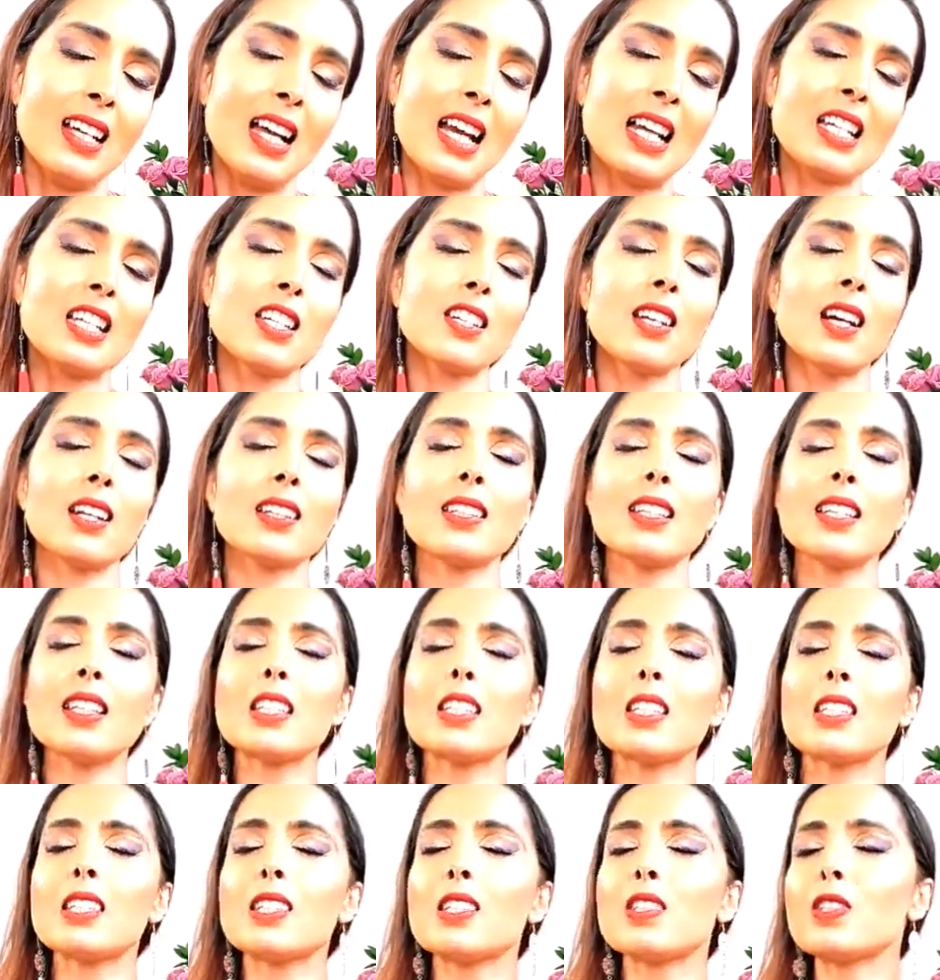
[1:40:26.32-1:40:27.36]
And Shakti is
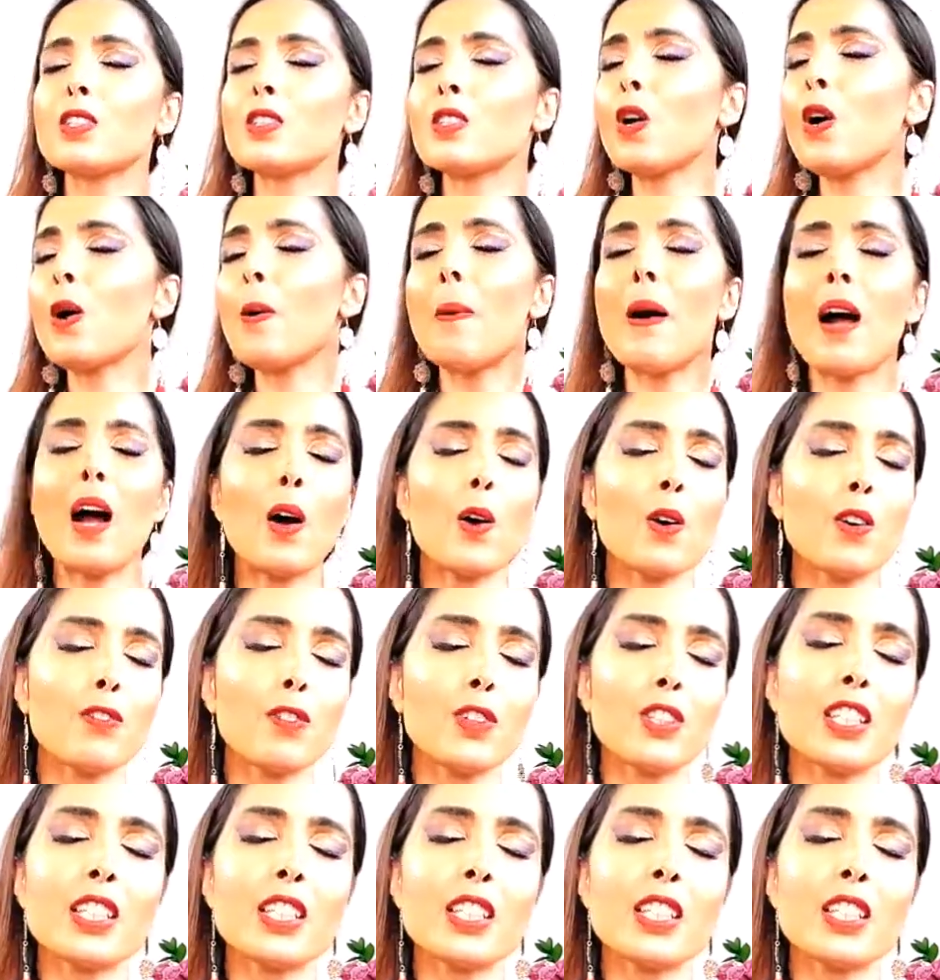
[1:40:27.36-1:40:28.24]
so powerful.